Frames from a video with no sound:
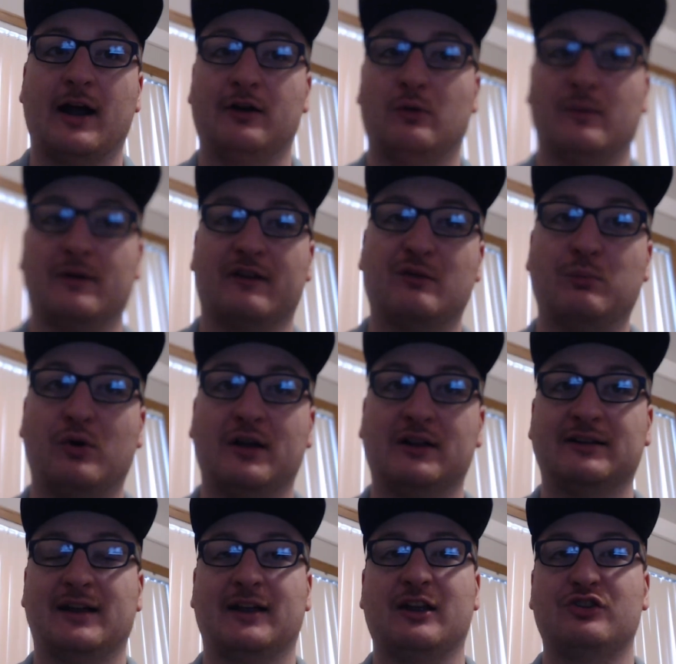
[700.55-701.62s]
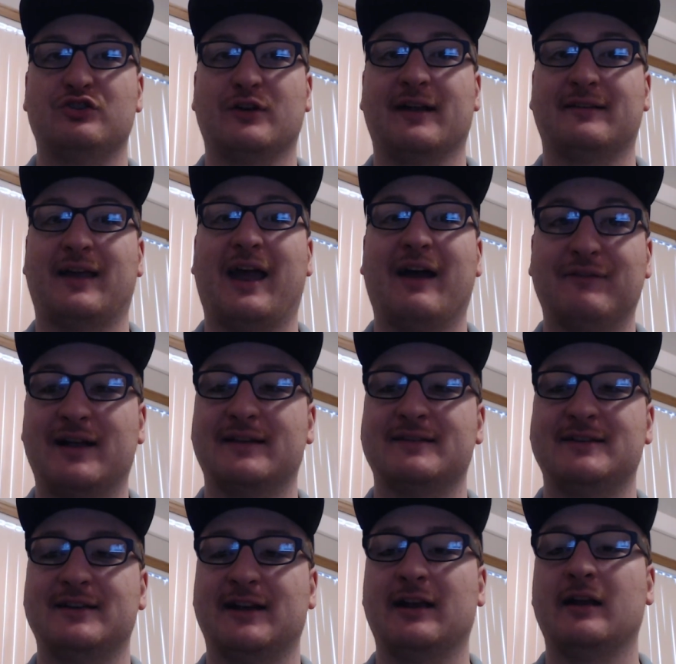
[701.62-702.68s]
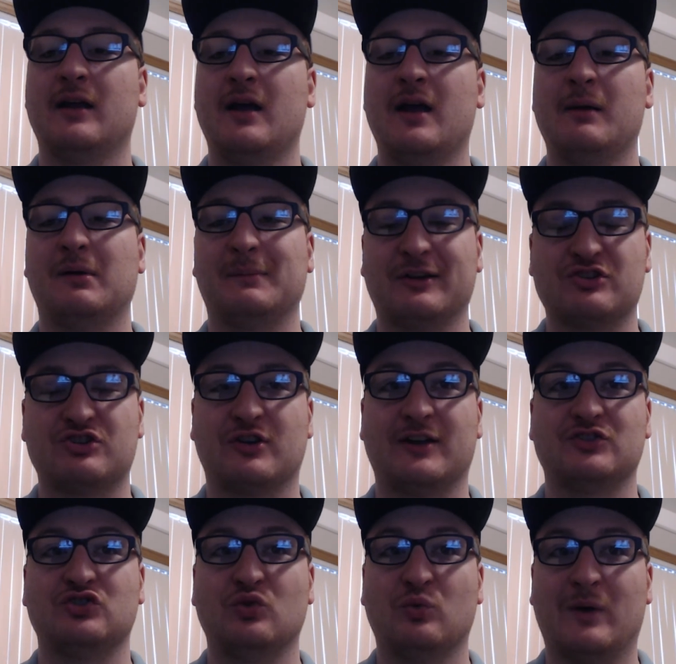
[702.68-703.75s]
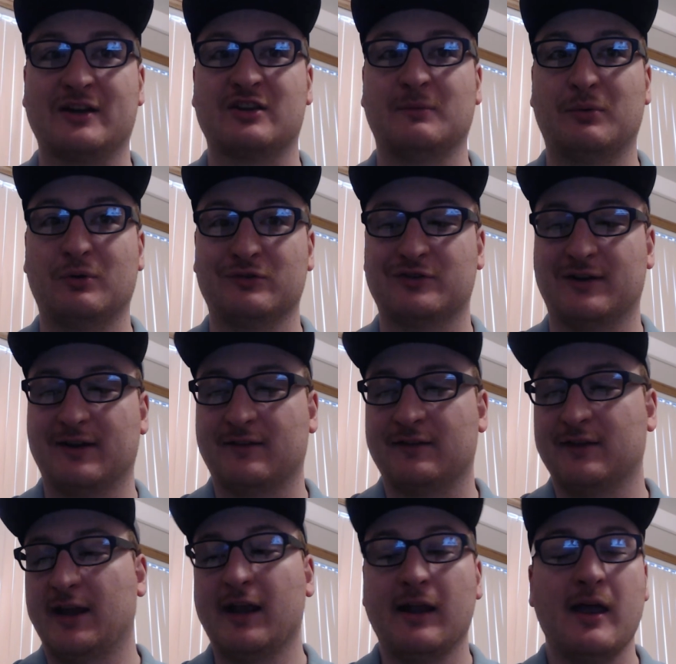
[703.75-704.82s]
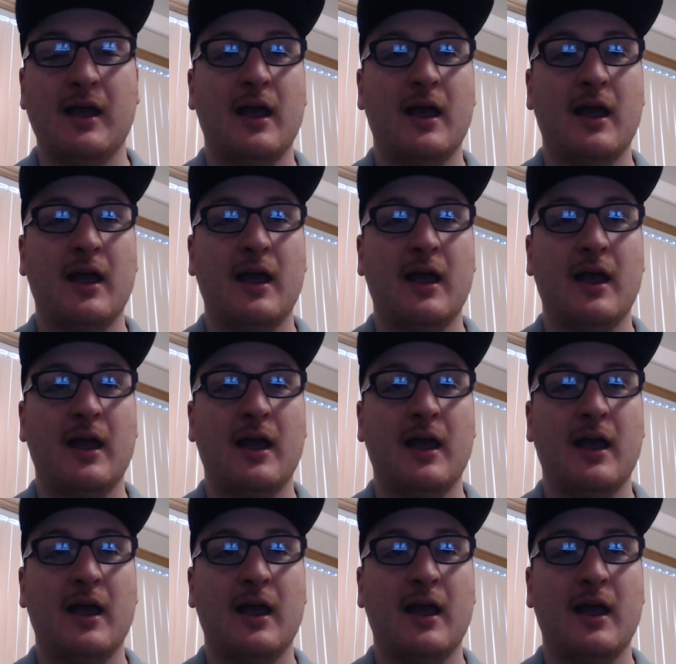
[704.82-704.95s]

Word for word: I don't want to spoil it in case you guys have not seen it, but make sure you guys do watch the post-credit scene.